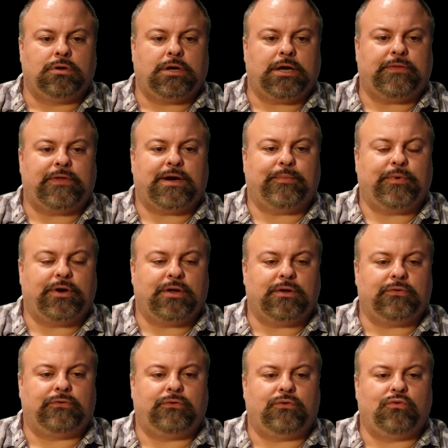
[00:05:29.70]
And then I'm going to
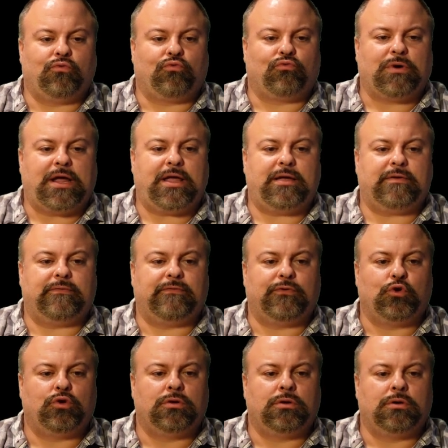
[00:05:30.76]
do rev
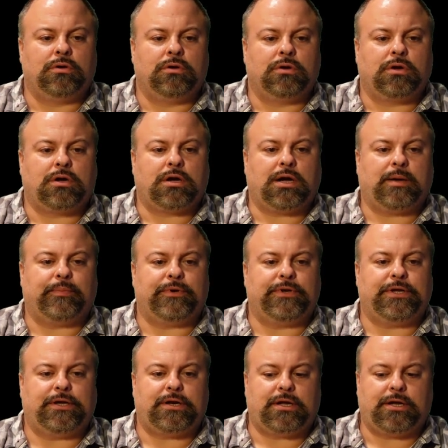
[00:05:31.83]
comp
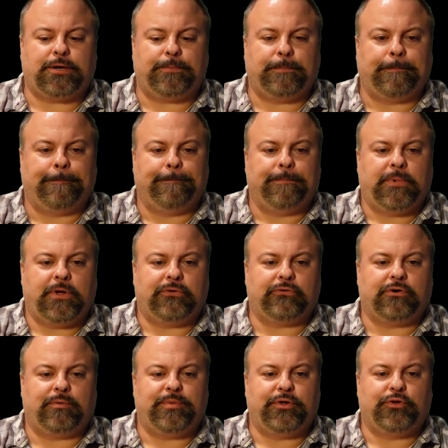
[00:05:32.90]
DNA is
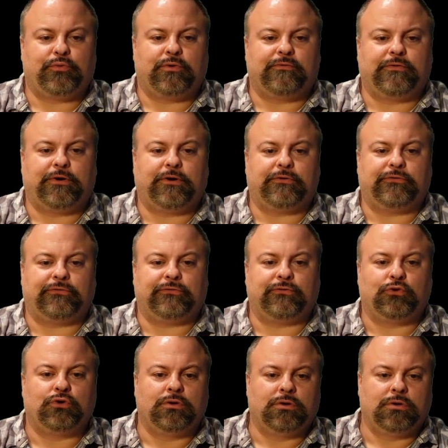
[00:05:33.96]
going to be the
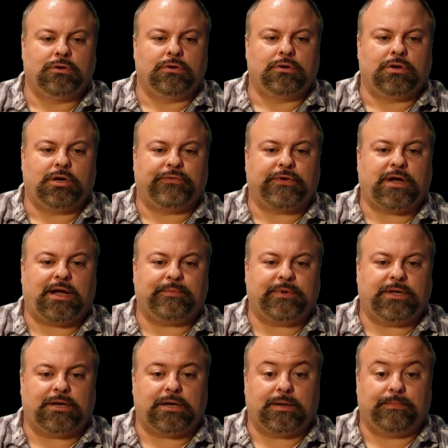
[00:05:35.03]
reverse of comp
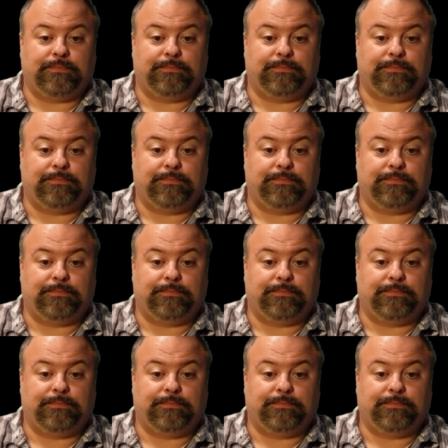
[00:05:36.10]
DNA.